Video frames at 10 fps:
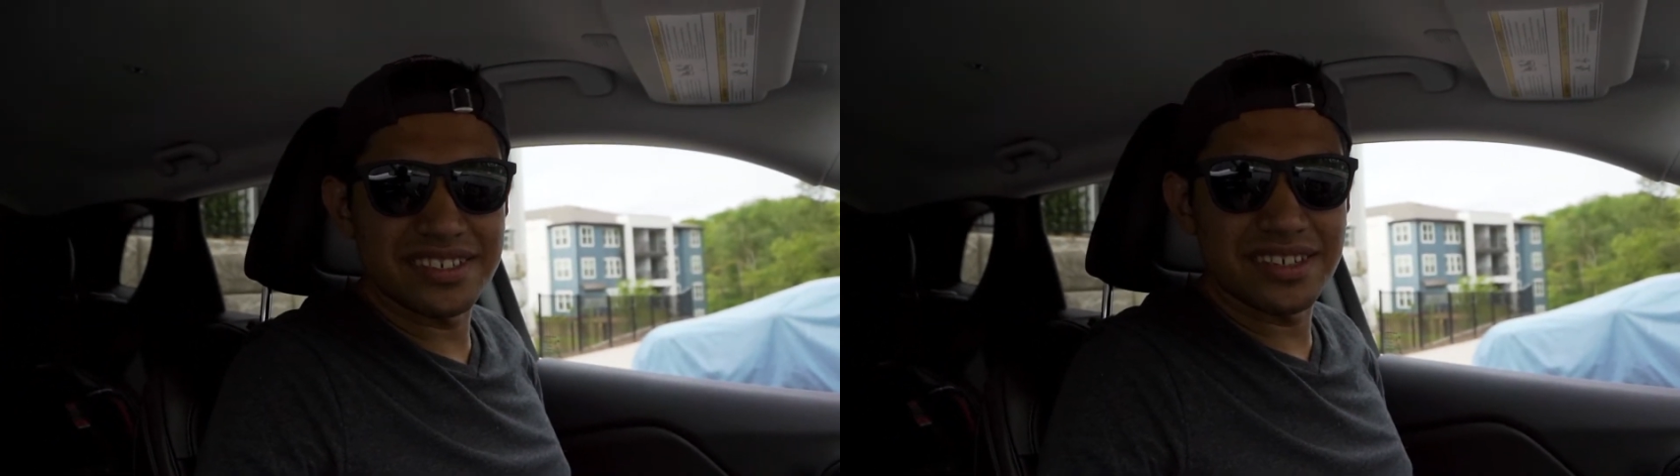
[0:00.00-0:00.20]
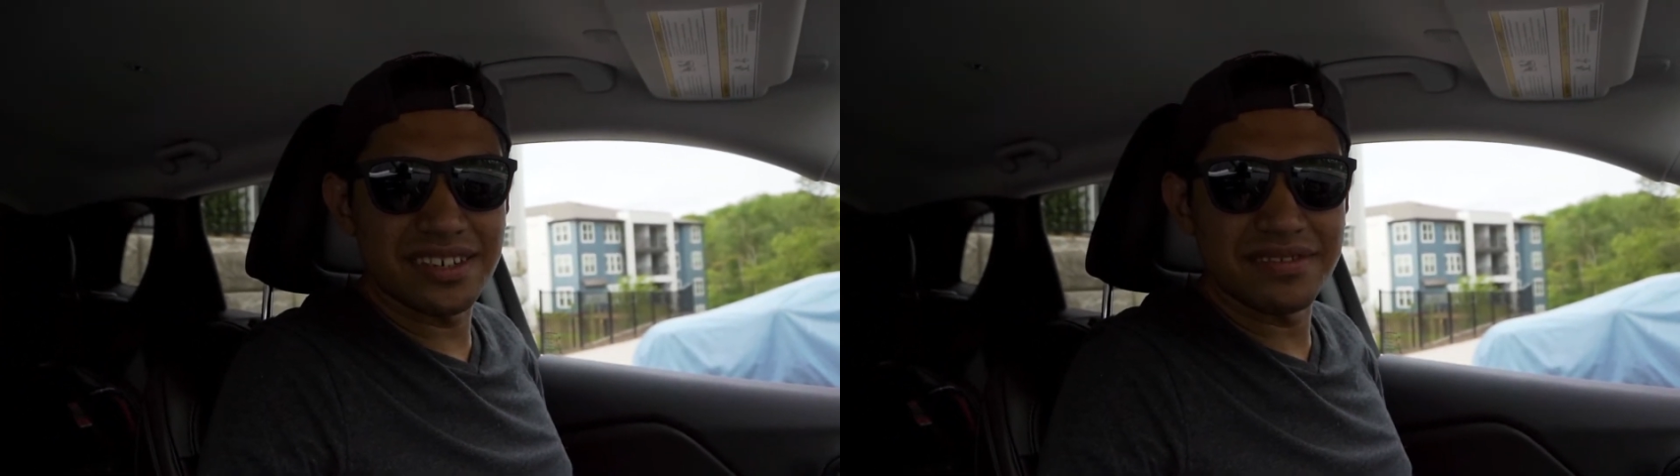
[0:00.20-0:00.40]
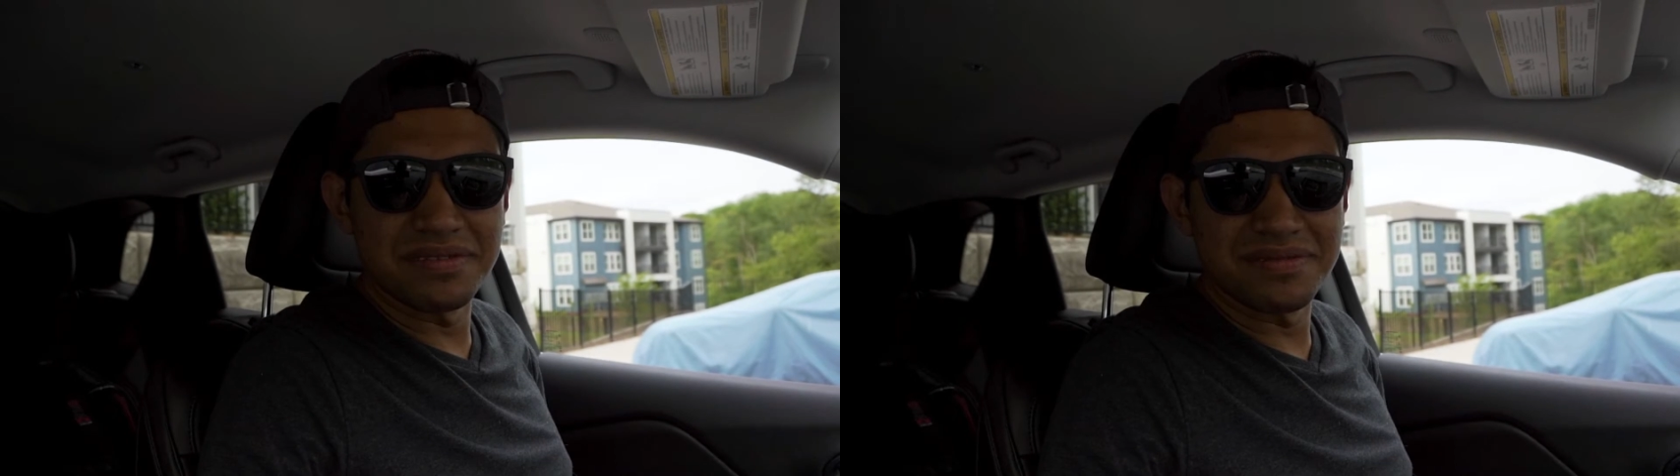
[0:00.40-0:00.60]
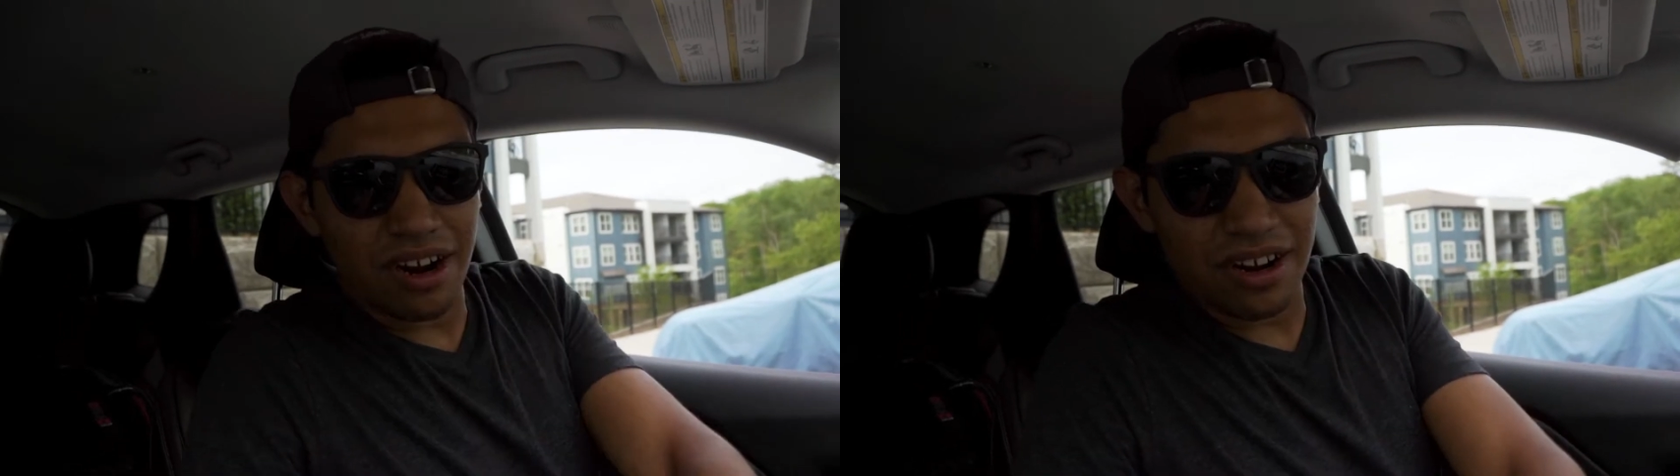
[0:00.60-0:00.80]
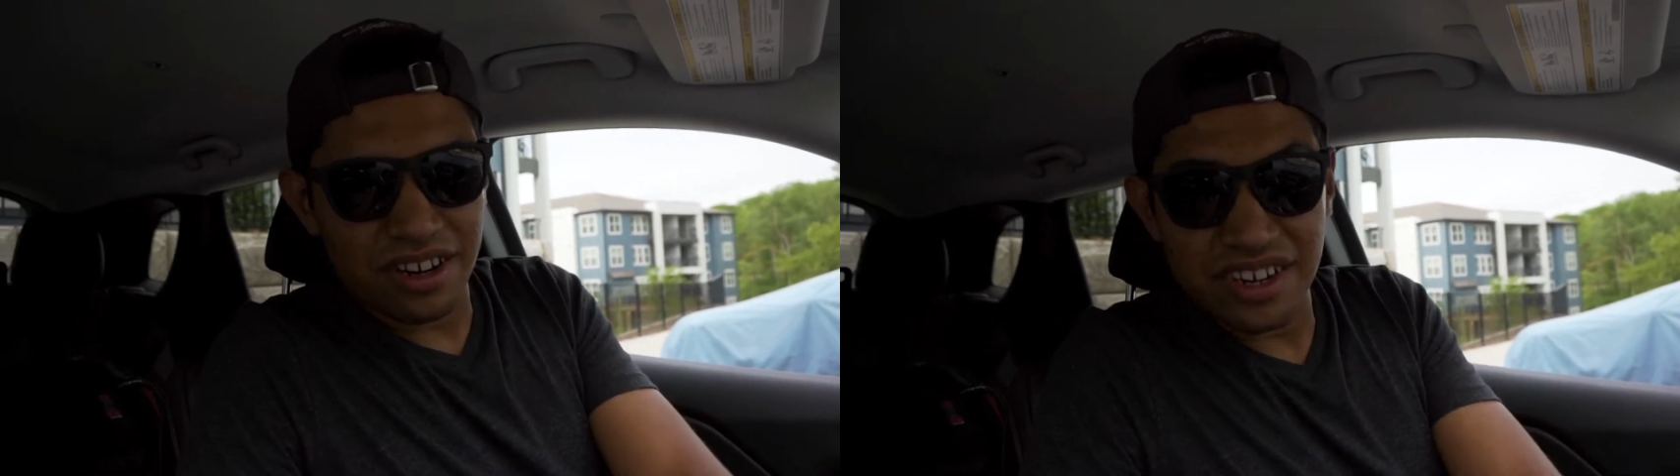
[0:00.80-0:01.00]
so
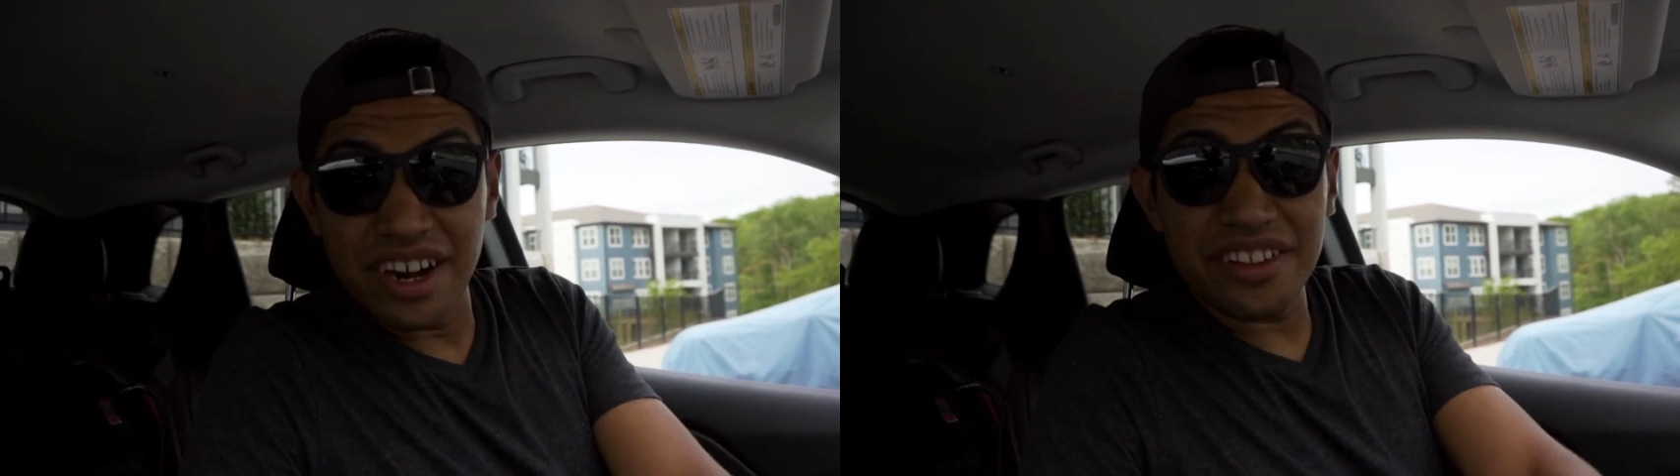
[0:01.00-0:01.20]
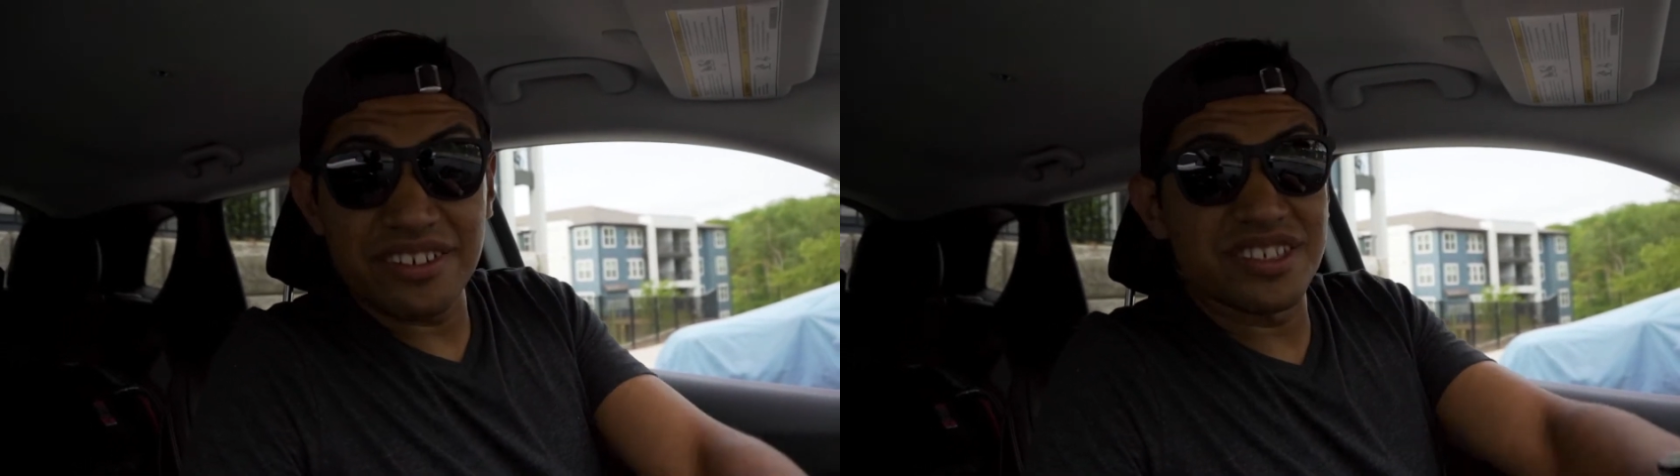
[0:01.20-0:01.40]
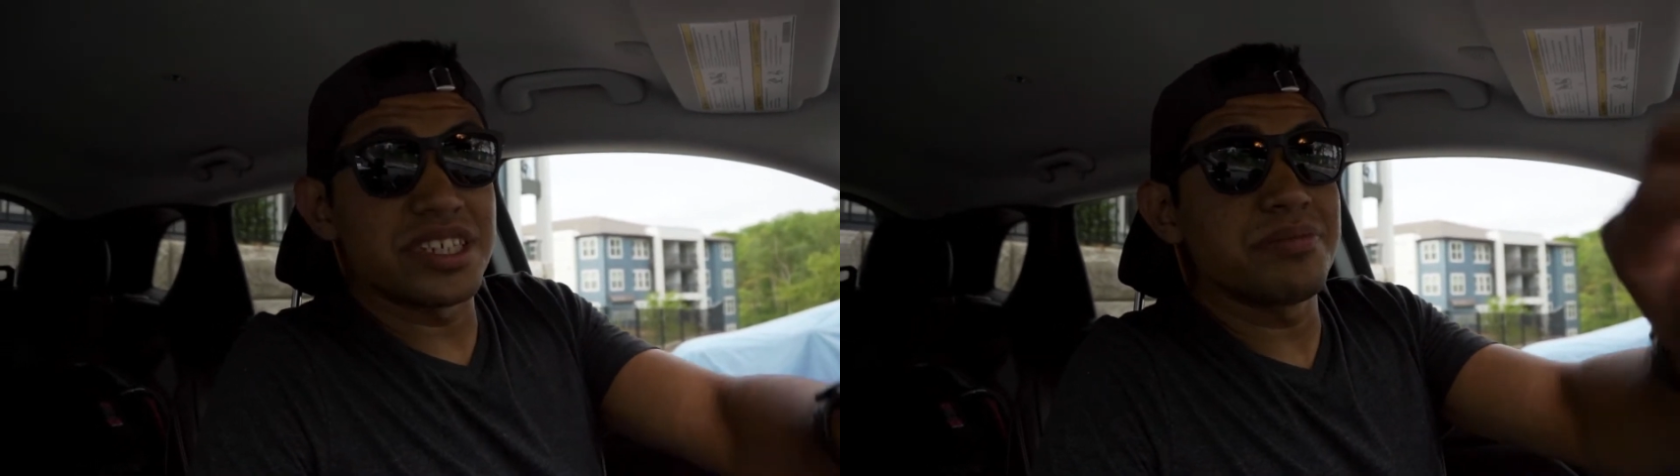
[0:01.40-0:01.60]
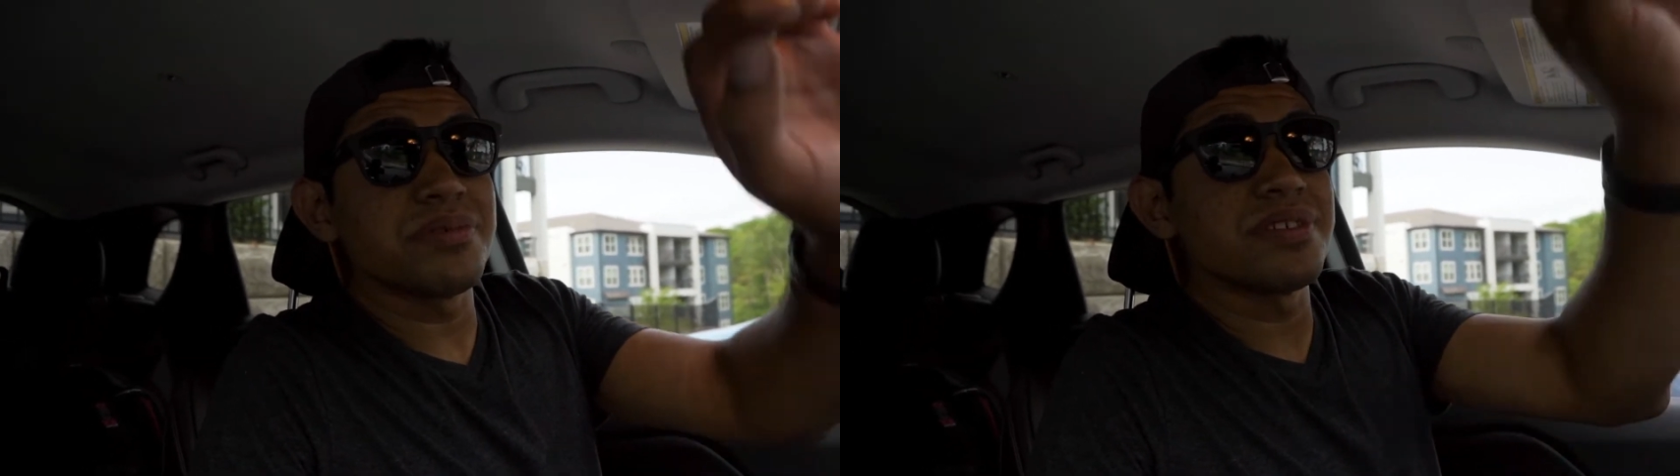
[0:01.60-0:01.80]
our other Jeep